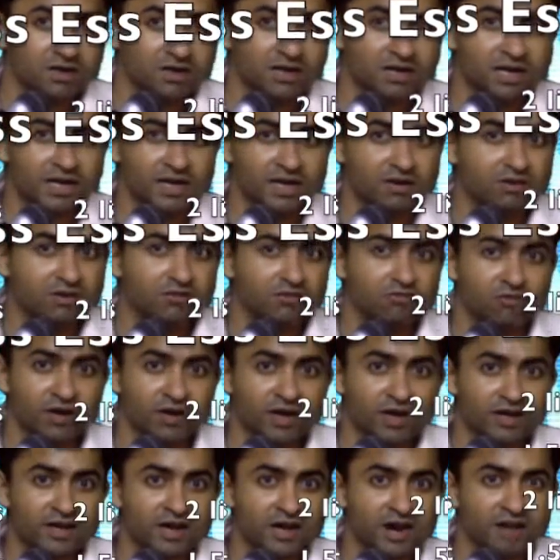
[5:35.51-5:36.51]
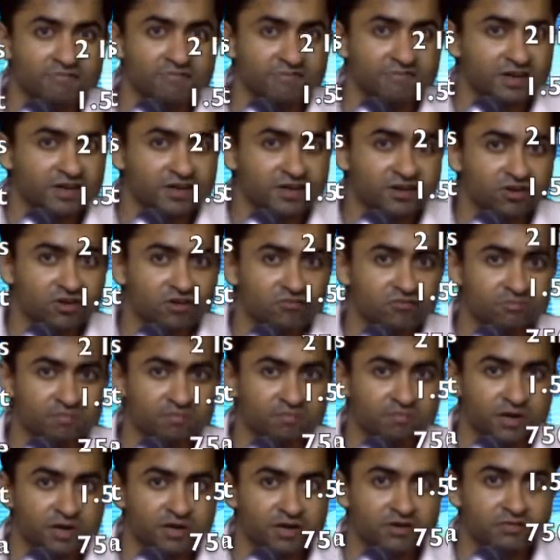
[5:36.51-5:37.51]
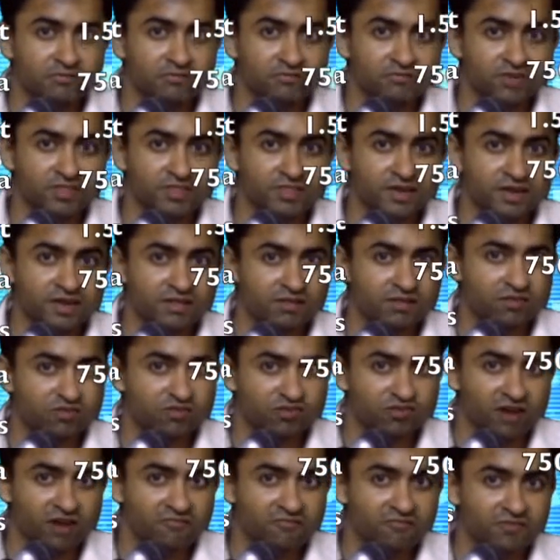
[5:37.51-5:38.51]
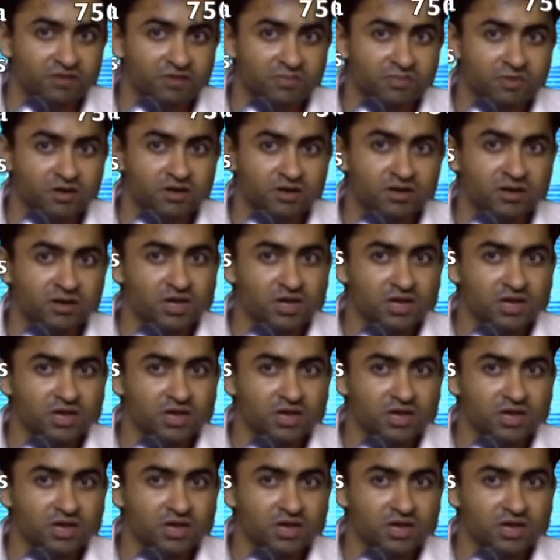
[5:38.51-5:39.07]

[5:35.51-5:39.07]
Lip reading: like 1.5 liter of blood when there is a shaft femur.